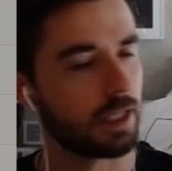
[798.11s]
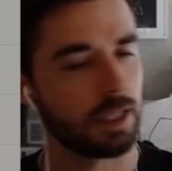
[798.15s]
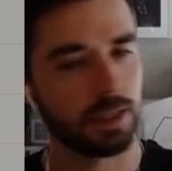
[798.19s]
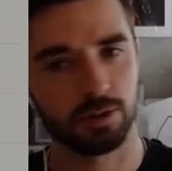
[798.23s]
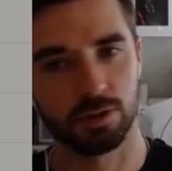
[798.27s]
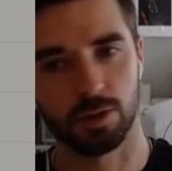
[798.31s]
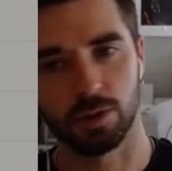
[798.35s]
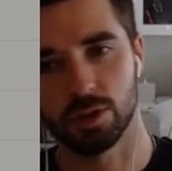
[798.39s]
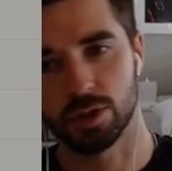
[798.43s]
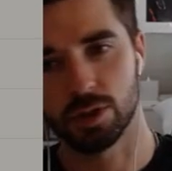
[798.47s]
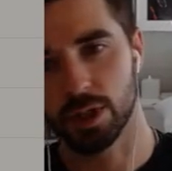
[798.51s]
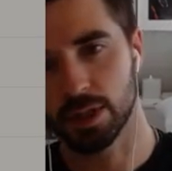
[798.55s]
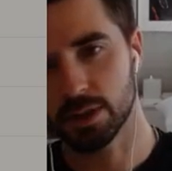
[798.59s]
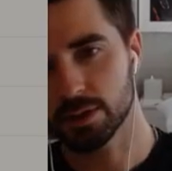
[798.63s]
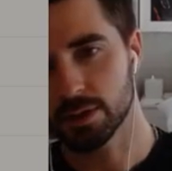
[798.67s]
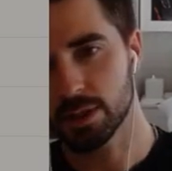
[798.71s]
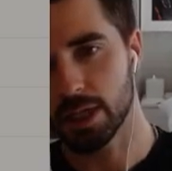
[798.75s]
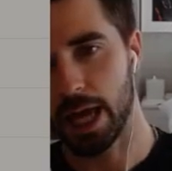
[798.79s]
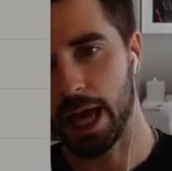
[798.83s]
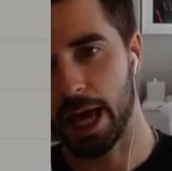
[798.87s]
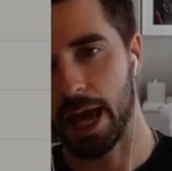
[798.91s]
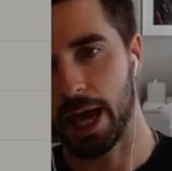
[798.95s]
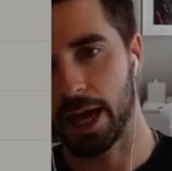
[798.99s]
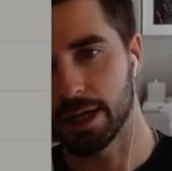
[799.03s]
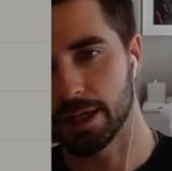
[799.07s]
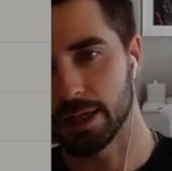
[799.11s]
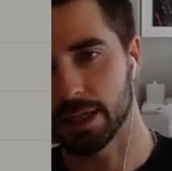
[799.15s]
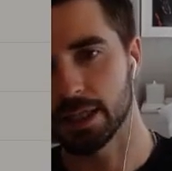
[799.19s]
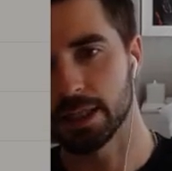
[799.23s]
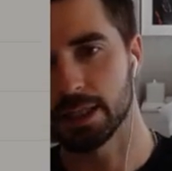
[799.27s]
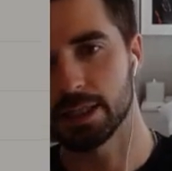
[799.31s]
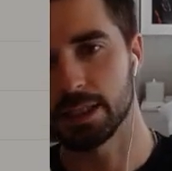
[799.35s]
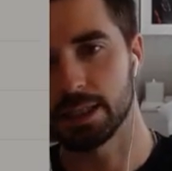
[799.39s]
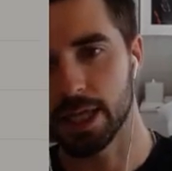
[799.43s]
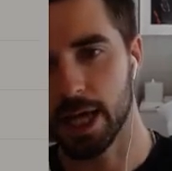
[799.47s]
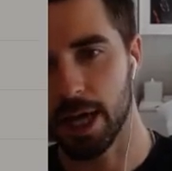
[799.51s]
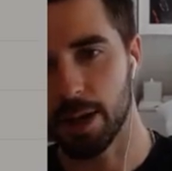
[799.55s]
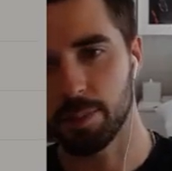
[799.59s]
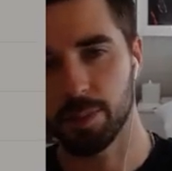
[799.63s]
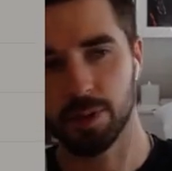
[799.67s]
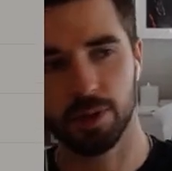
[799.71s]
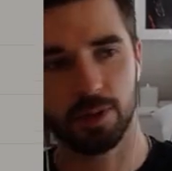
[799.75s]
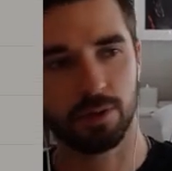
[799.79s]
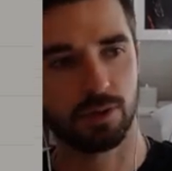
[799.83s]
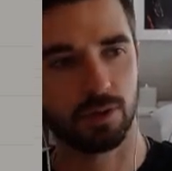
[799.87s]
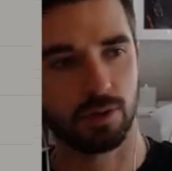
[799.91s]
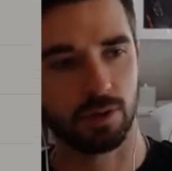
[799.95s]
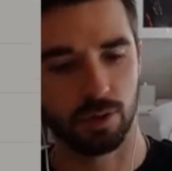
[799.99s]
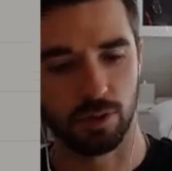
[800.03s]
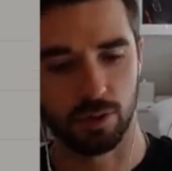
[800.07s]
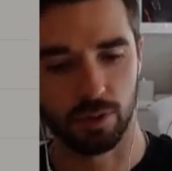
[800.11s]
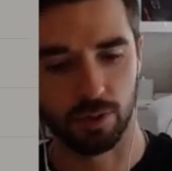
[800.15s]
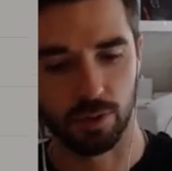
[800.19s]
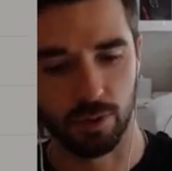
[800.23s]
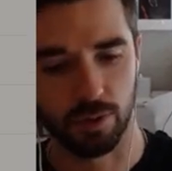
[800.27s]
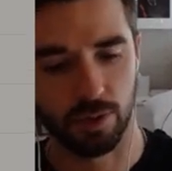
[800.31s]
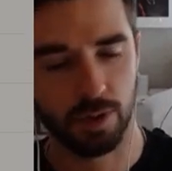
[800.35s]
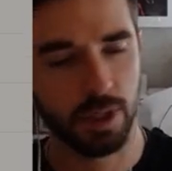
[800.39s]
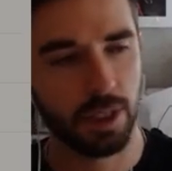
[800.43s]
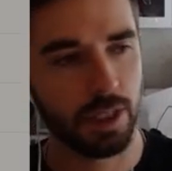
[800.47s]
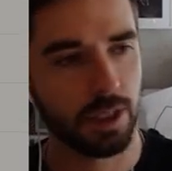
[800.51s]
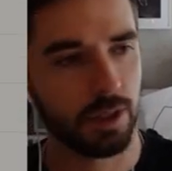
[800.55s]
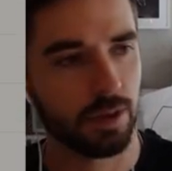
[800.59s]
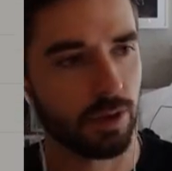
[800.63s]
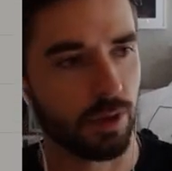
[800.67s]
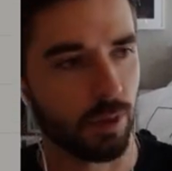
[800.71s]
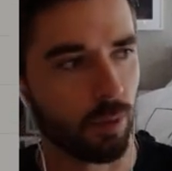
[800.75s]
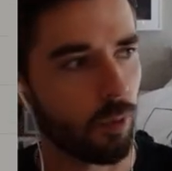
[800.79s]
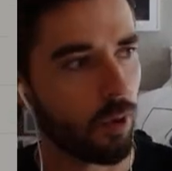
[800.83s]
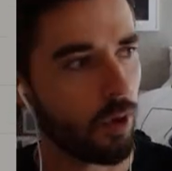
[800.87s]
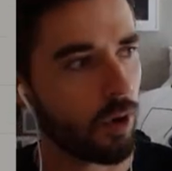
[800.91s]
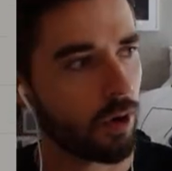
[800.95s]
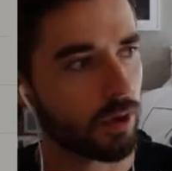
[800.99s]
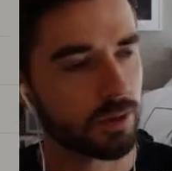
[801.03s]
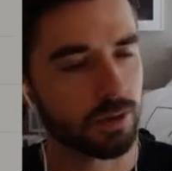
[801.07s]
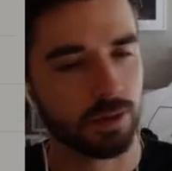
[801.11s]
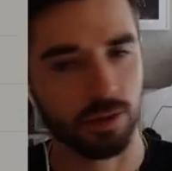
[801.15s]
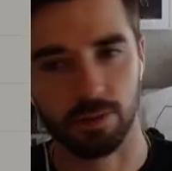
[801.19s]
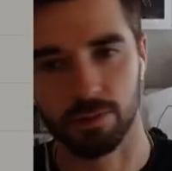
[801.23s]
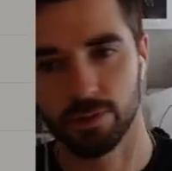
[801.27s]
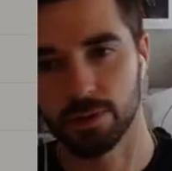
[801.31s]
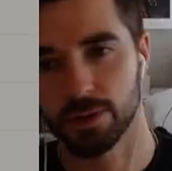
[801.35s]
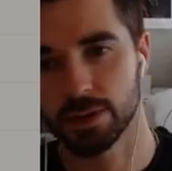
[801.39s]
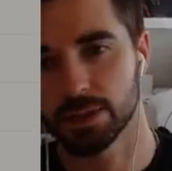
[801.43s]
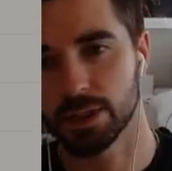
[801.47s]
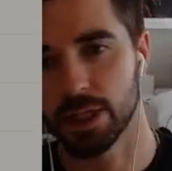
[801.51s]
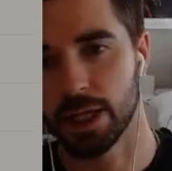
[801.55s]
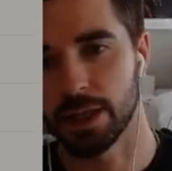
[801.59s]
So just adding depth to the wall surface.